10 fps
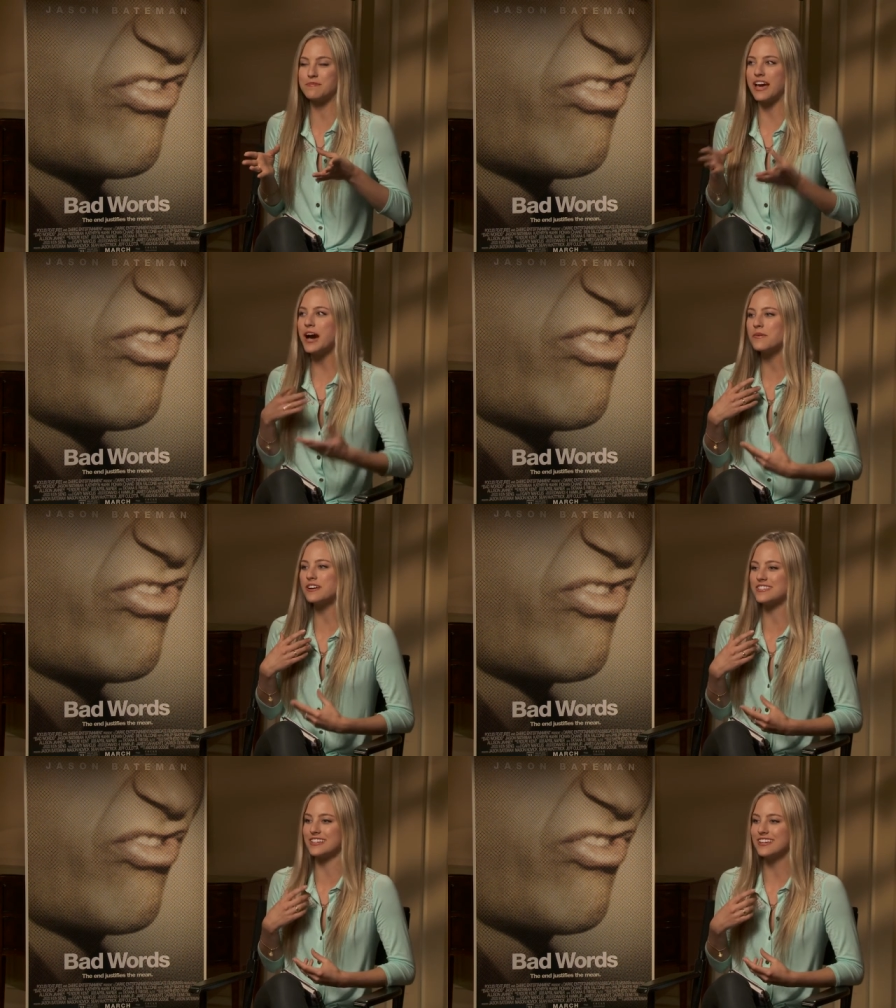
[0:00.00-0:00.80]
But how mm.
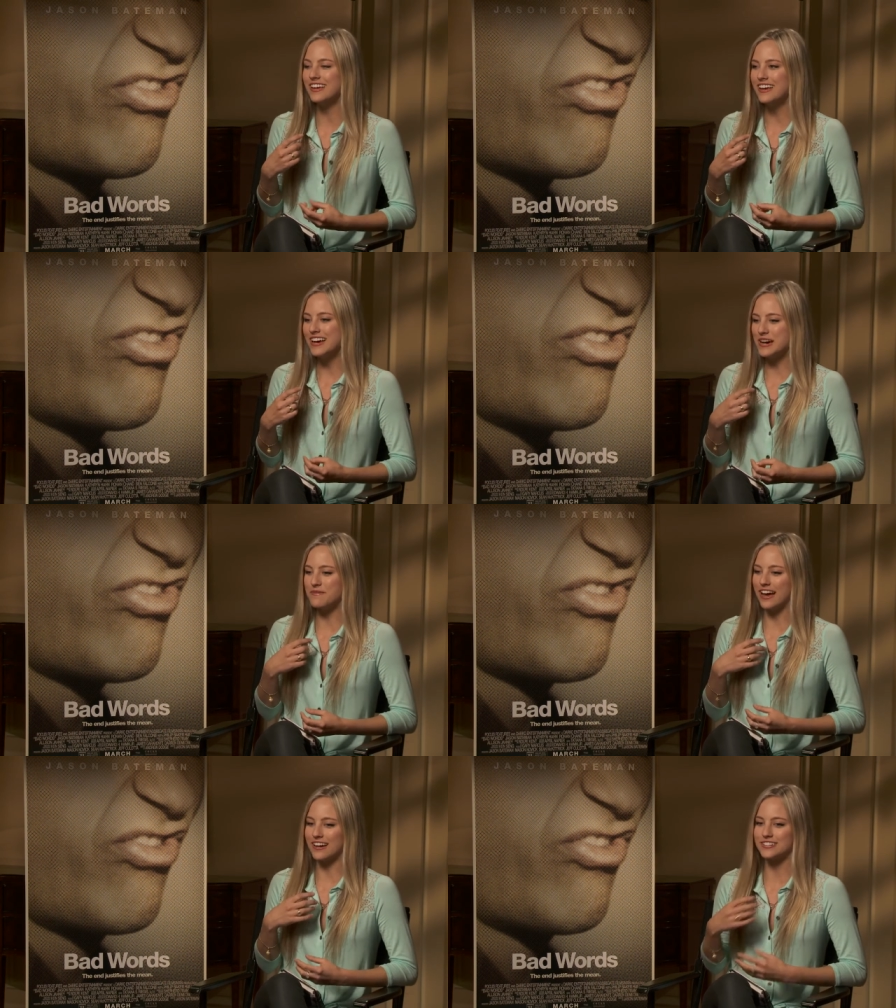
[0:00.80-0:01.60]
was it
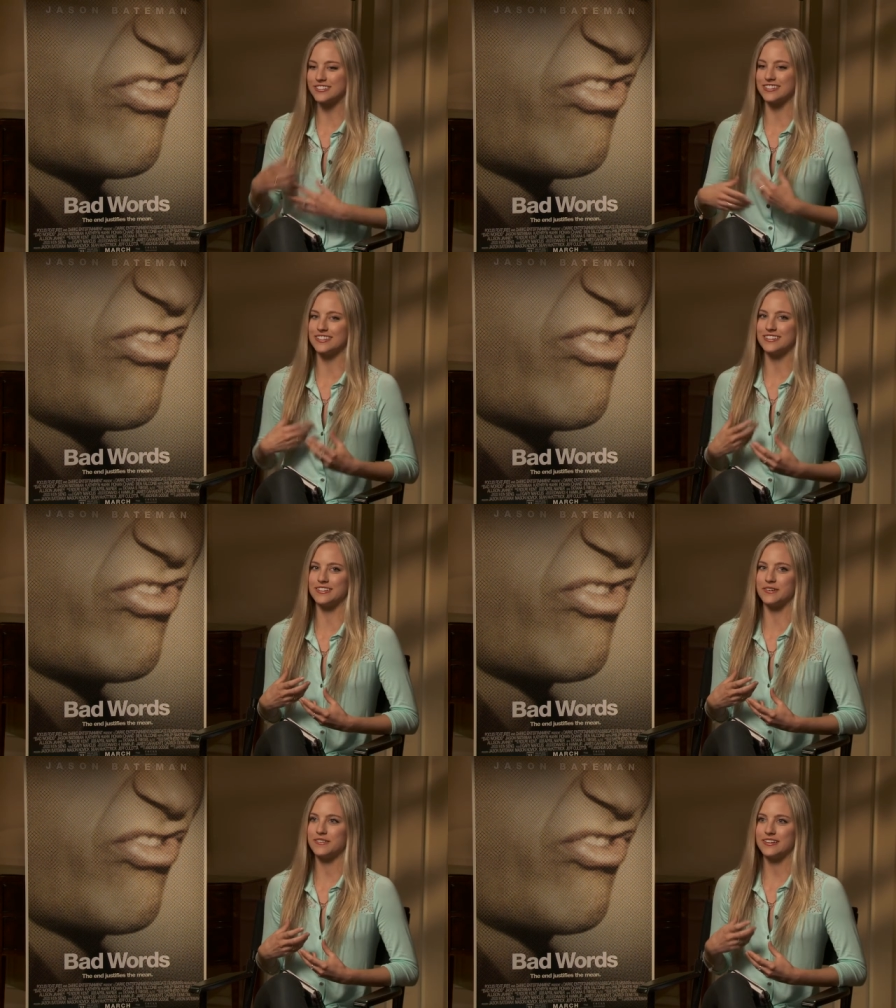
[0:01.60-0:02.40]
um, actually, you
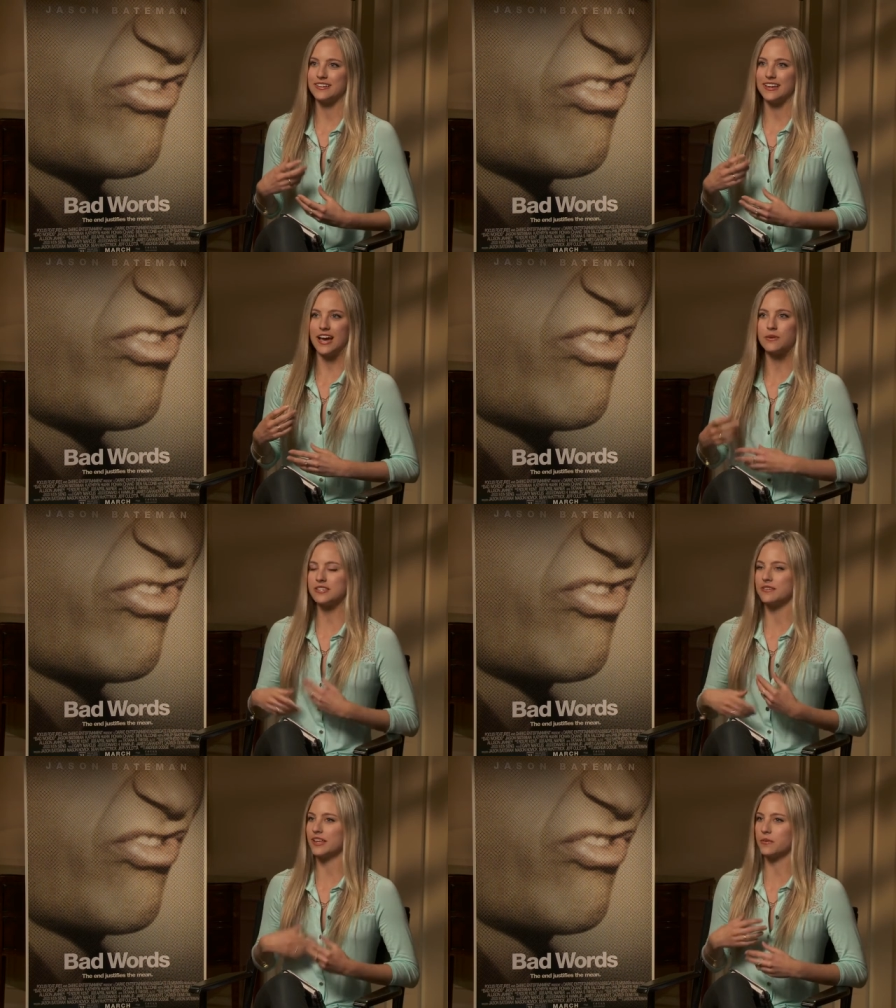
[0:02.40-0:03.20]
know, how was
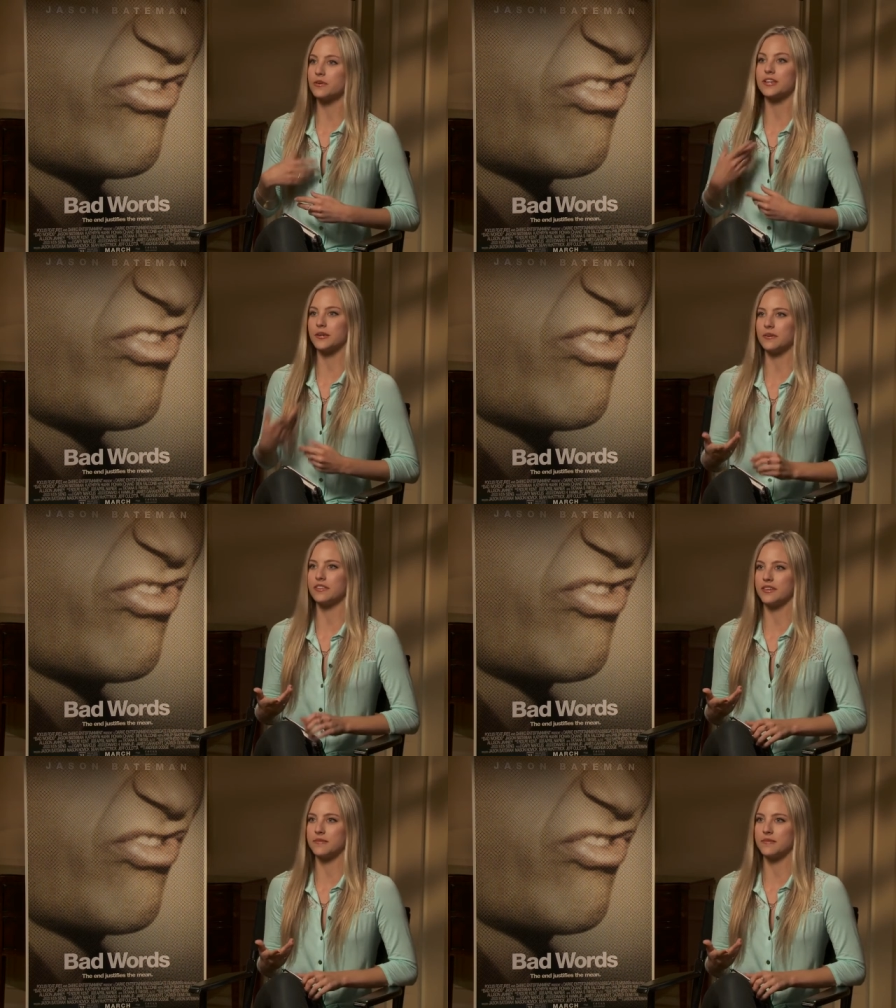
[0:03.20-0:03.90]
it like working with